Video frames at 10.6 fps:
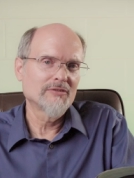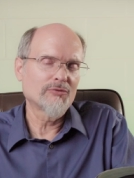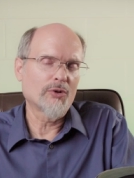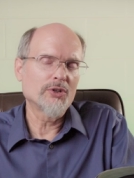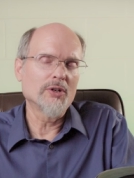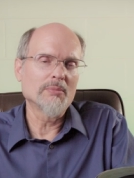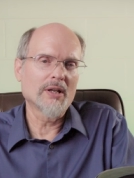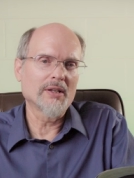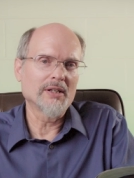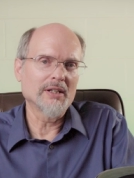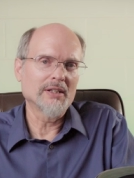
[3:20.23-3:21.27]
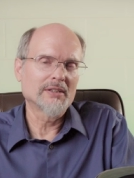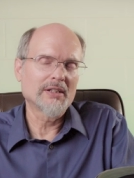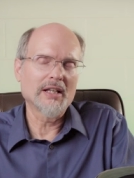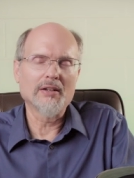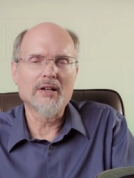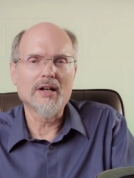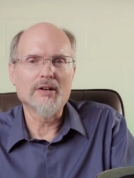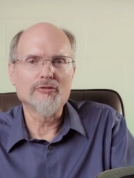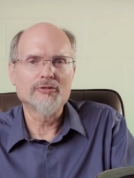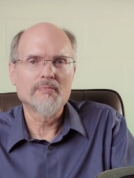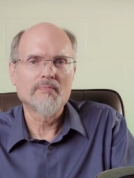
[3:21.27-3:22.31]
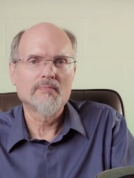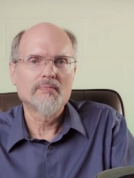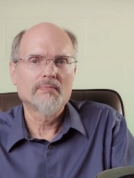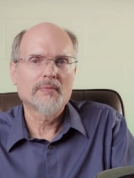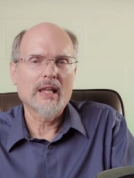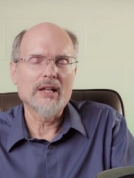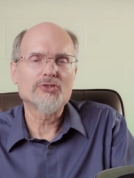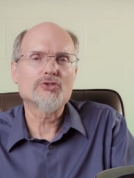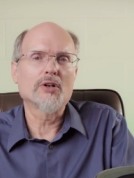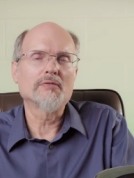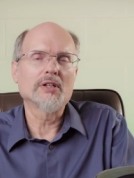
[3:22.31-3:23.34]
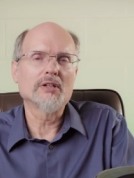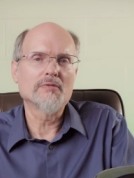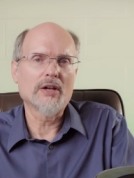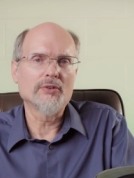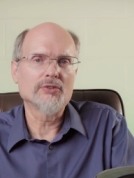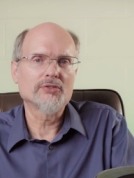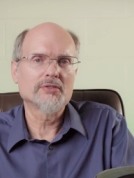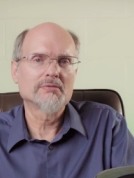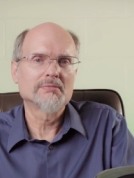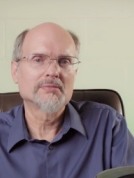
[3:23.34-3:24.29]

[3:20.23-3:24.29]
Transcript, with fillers: for humility and love and serving of others.